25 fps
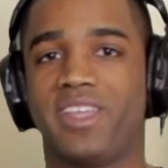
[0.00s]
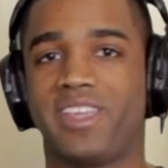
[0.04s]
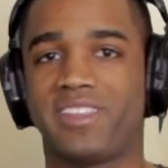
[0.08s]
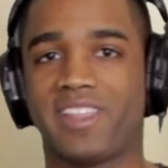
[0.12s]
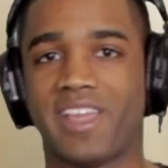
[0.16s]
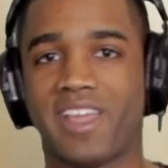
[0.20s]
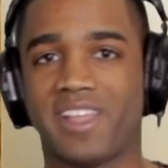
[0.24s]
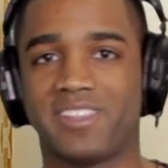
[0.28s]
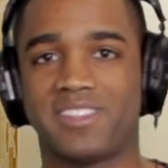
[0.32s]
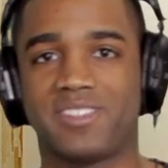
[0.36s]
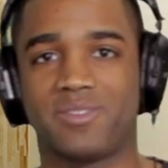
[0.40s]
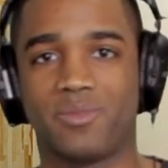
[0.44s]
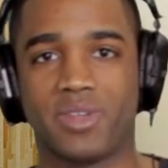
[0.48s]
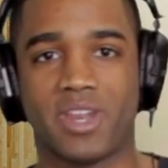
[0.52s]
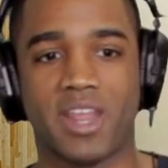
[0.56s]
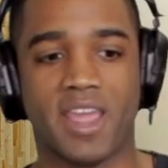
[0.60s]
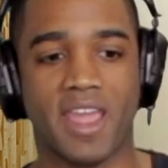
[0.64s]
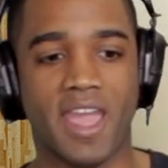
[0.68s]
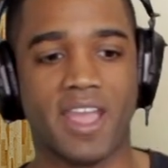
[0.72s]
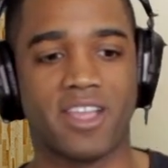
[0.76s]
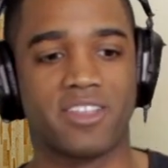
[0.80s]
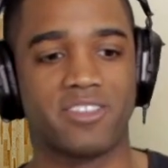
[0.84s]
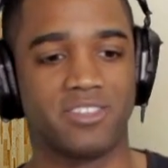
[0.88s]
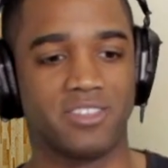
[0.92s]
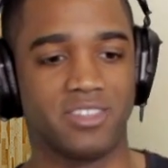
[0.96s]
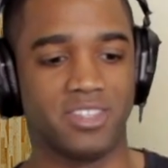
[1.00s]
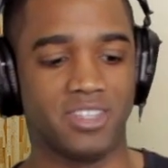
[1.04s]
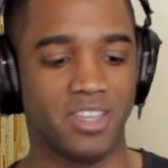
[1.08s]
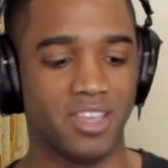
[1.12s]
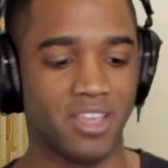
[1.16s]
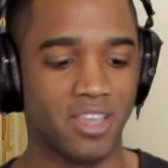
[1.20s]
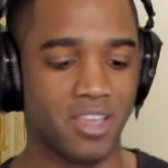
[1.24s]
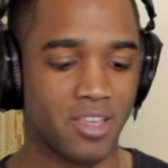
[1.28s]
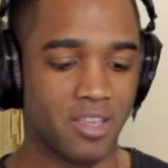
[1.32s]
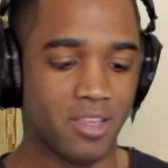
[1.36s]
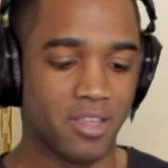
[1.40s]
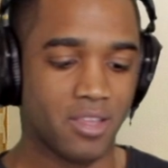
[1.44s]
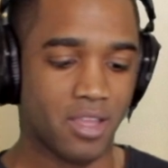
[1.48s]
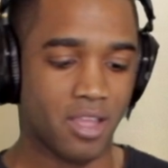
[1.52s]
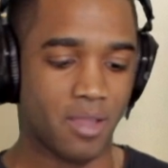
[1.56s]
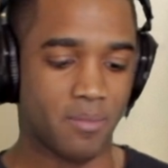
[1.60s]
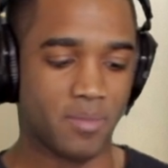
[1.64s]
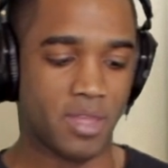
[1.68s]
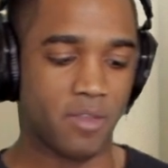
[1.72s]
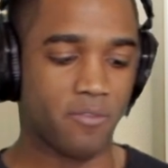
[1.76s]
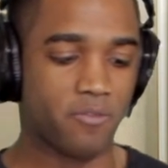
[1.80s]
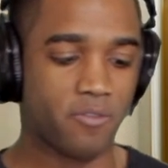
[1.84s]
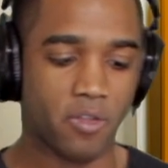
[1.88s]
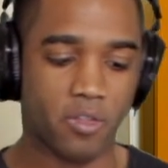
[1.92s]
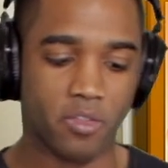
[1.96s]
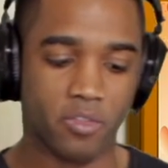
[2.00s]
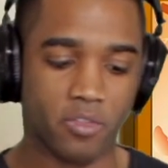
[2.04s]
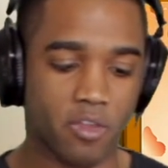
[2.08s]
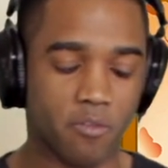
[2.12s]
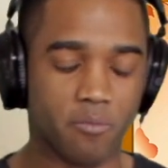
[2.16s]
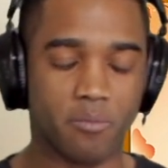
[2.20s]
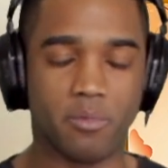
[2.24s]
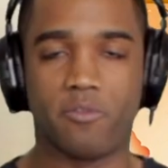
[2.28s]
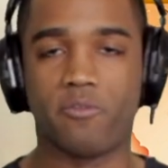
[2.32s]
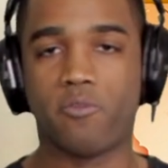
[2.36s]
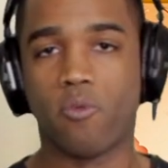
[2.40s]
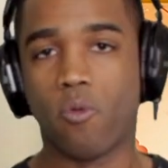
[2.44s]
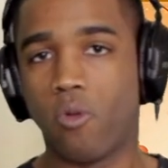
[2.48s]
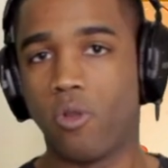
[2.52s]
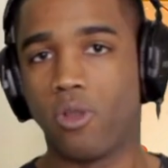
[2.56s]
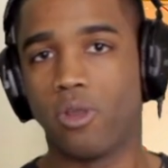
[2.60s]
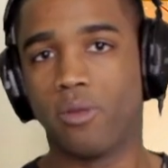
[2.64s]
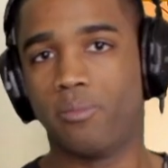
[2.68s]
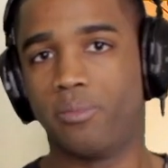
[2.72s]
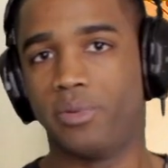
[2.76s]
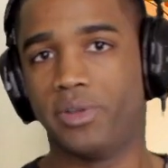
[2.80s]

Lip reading: Like, that's when I mean, I fell in love before,